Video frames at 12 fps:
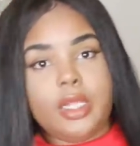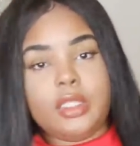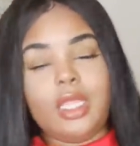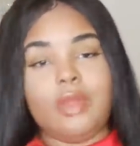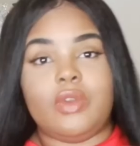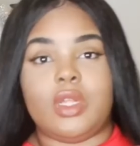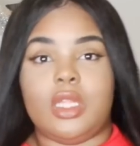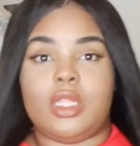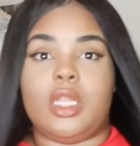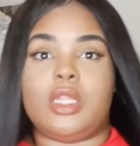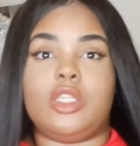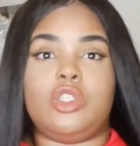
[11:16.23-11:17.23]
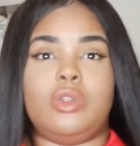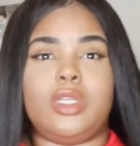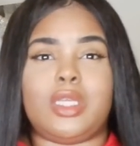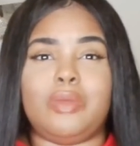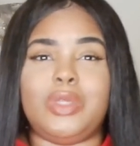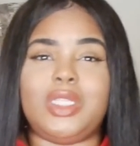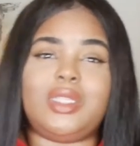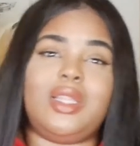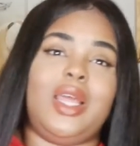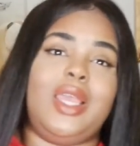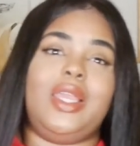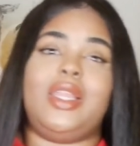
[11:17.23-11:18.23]
I definitely think this unit can be
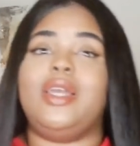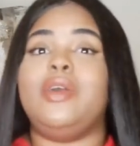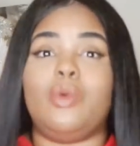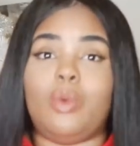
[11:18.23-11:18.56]
slayed